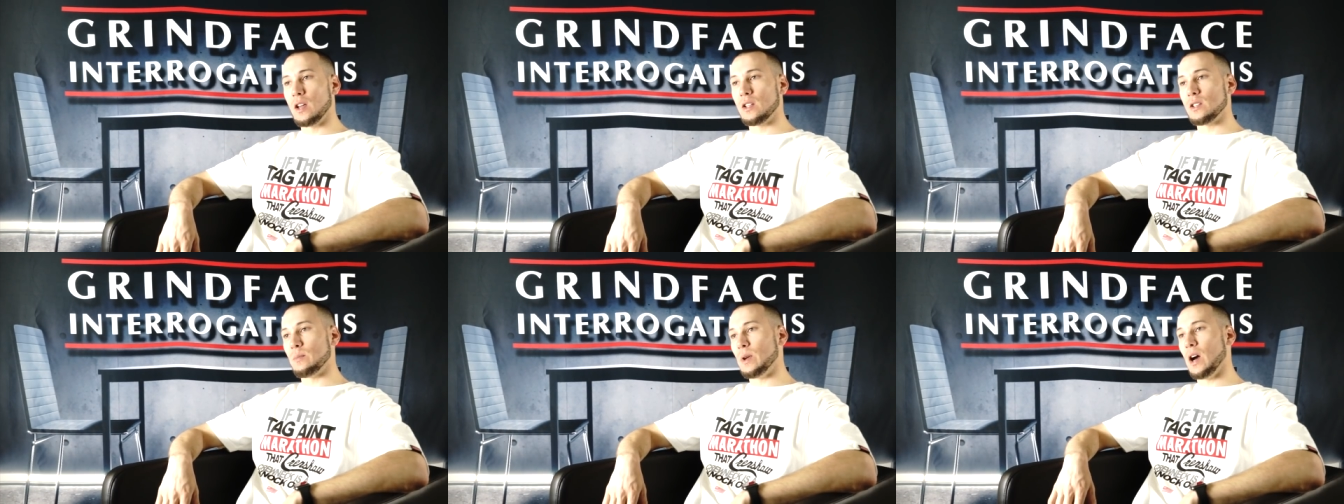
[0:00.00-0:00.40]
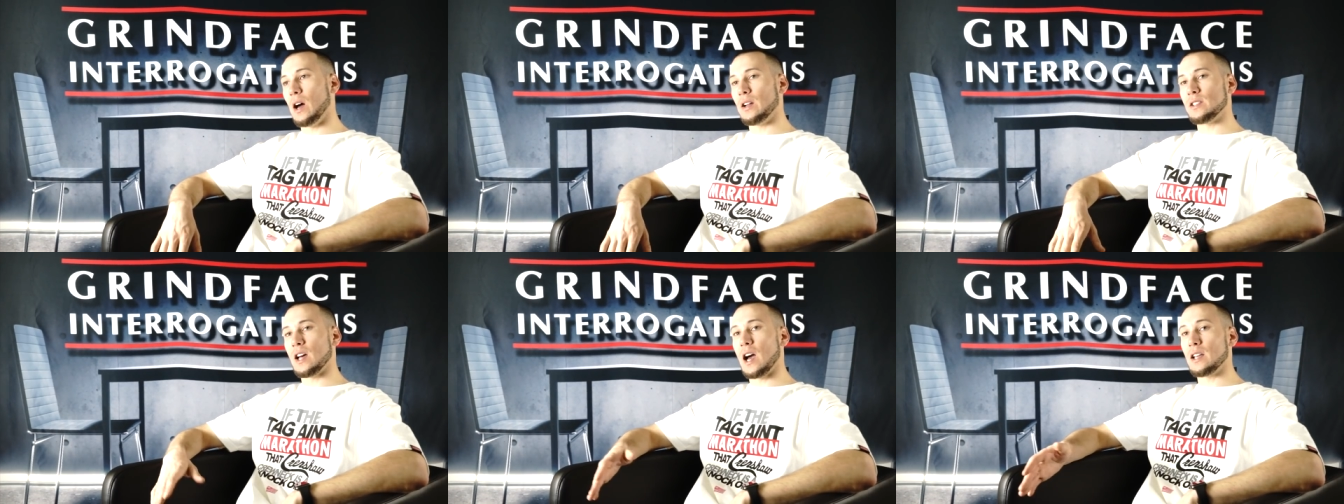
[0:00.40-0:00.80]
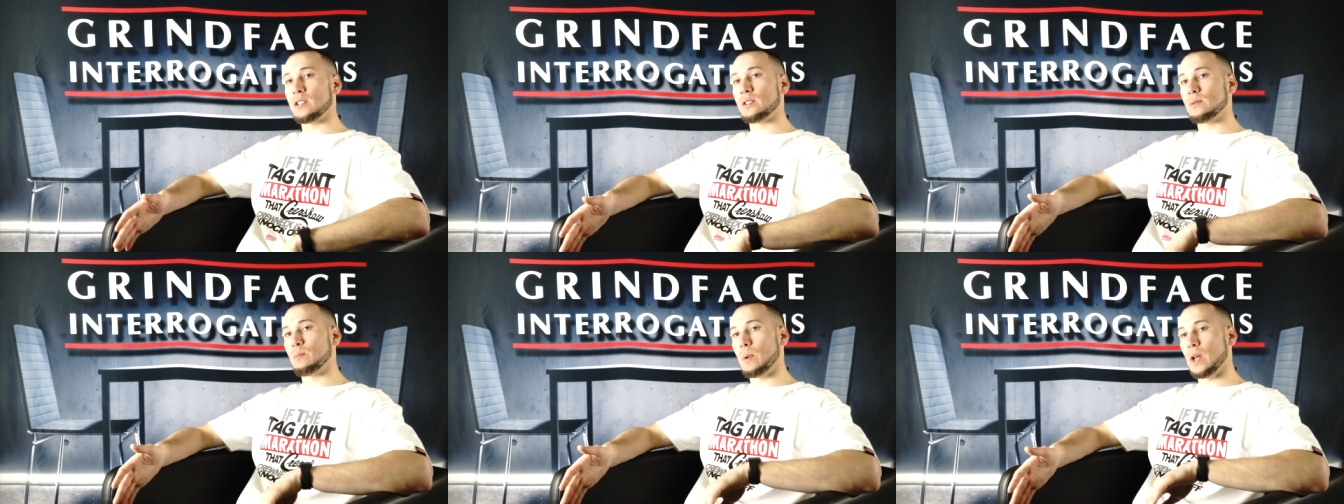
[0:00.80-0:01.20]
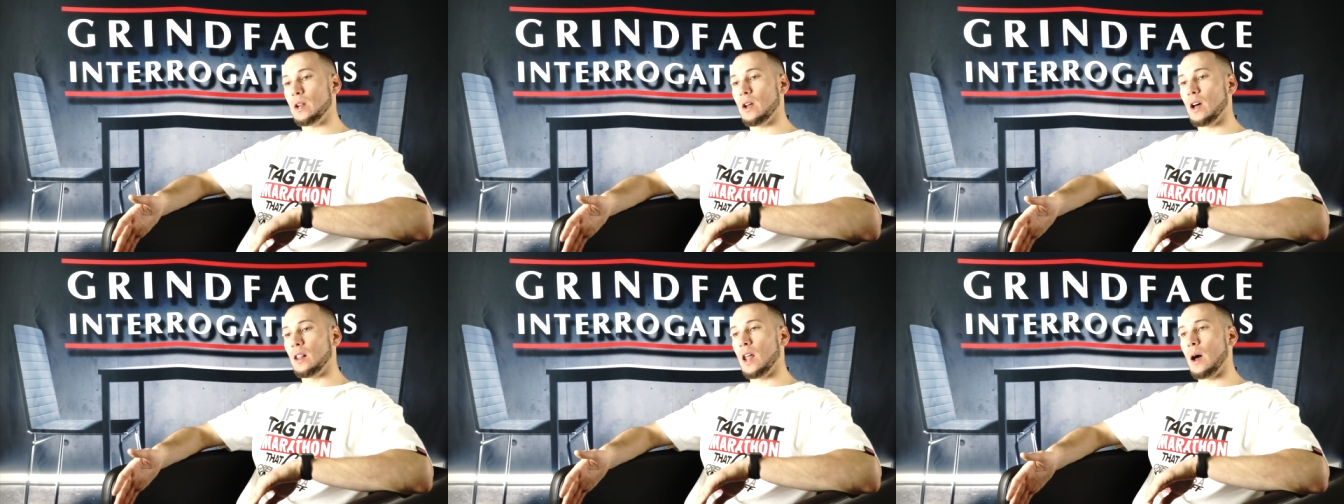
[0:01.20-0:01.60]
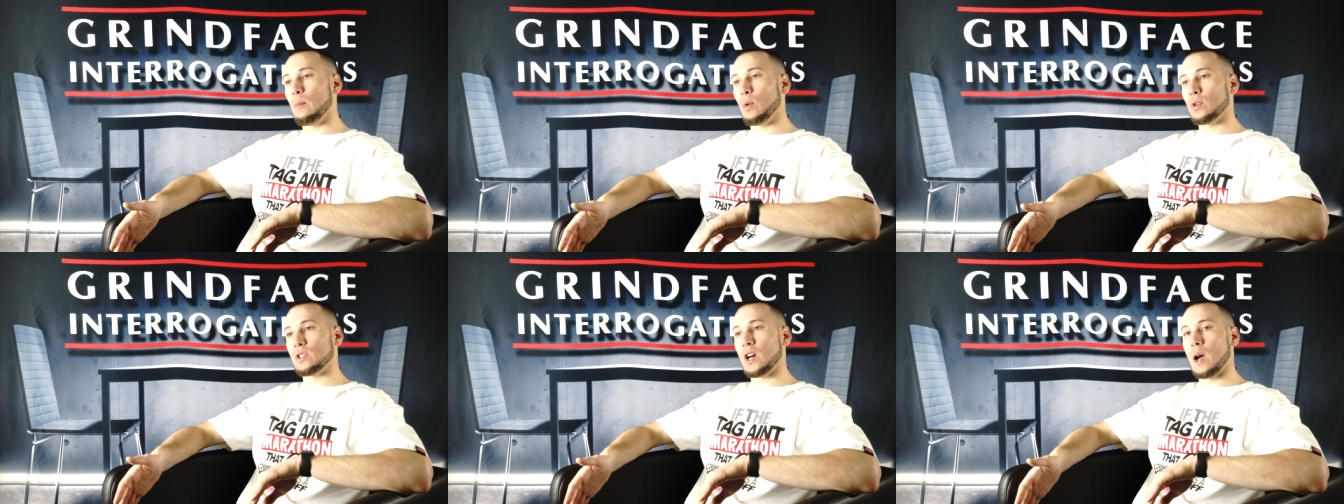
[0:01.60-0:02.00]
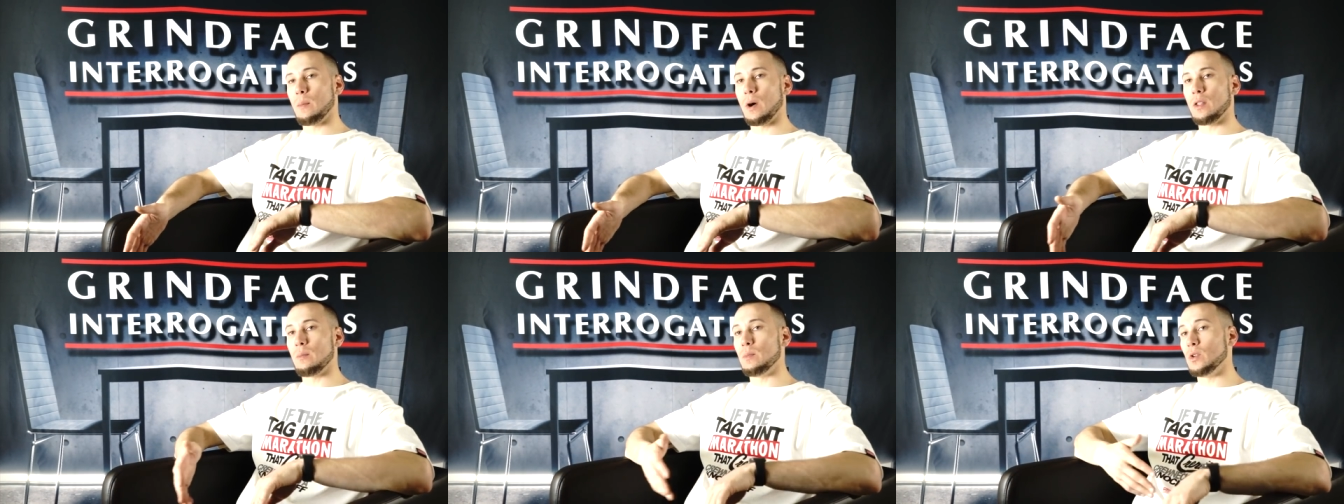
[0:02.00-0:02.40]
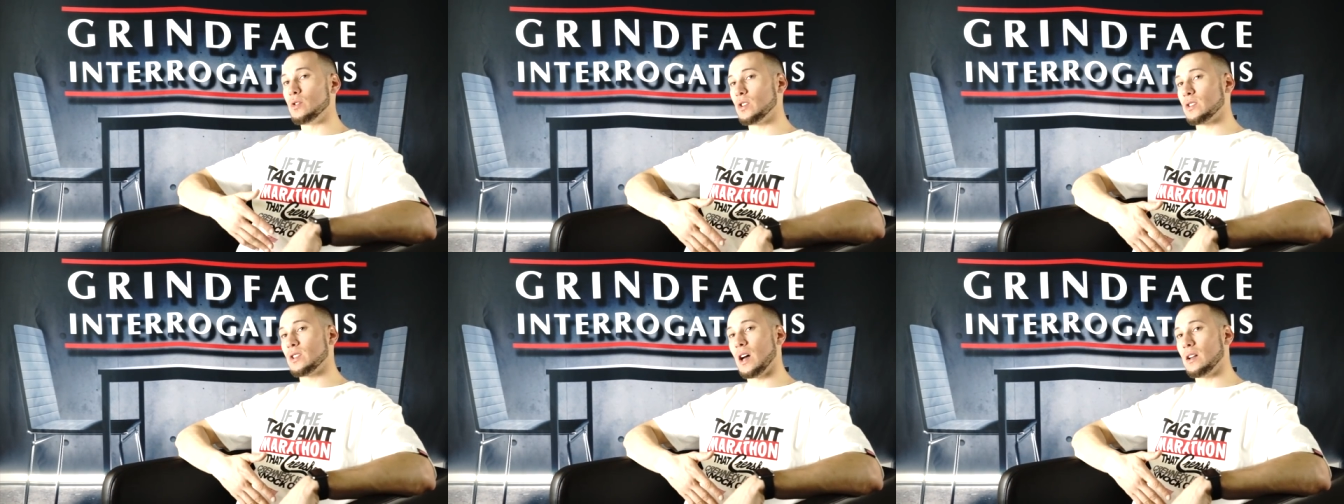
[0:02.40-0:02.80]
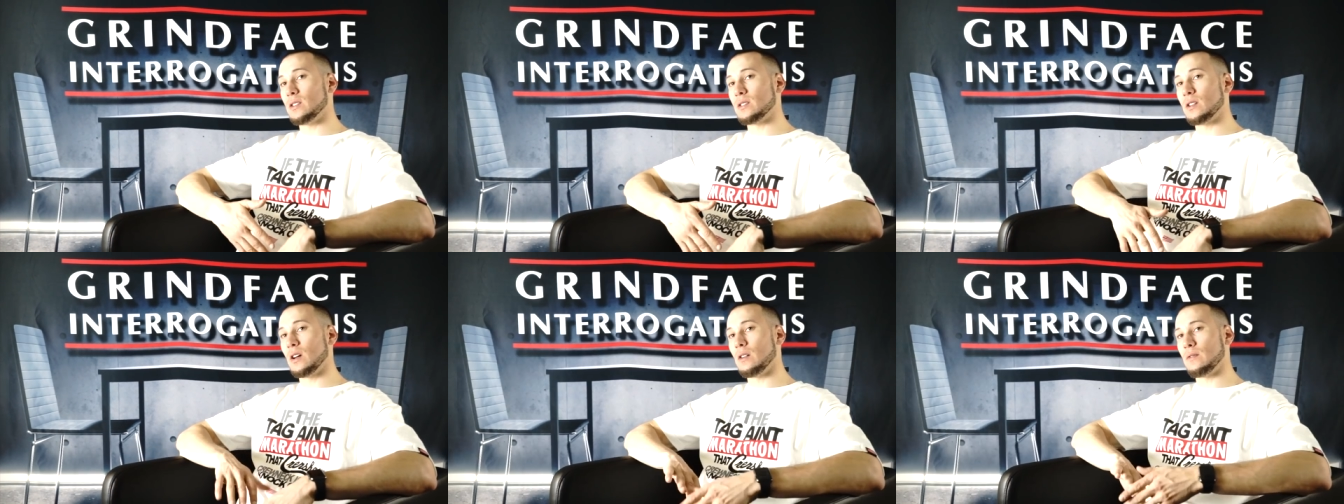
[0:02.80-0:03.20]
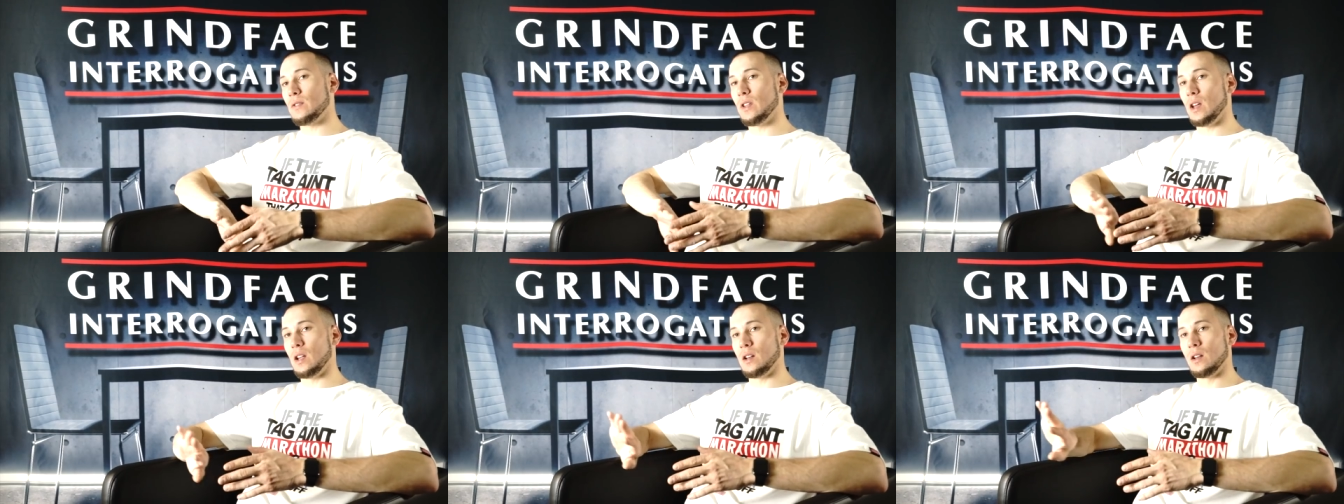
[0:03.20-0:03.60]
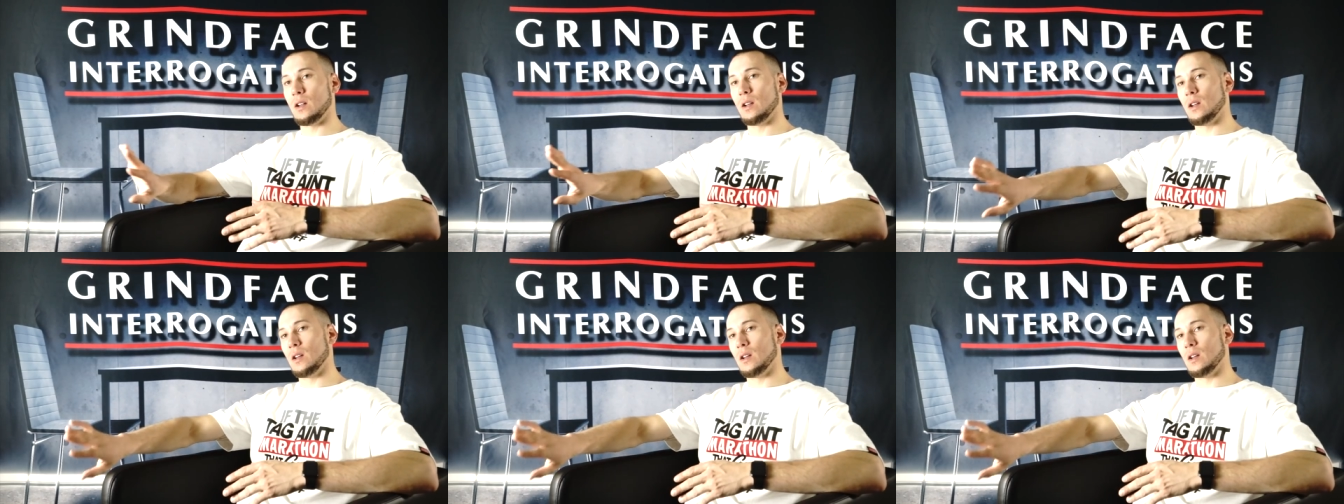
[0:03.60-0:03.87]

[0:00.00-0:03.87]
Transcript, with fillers: to be honest I spend a lot more time on the music side of stuff than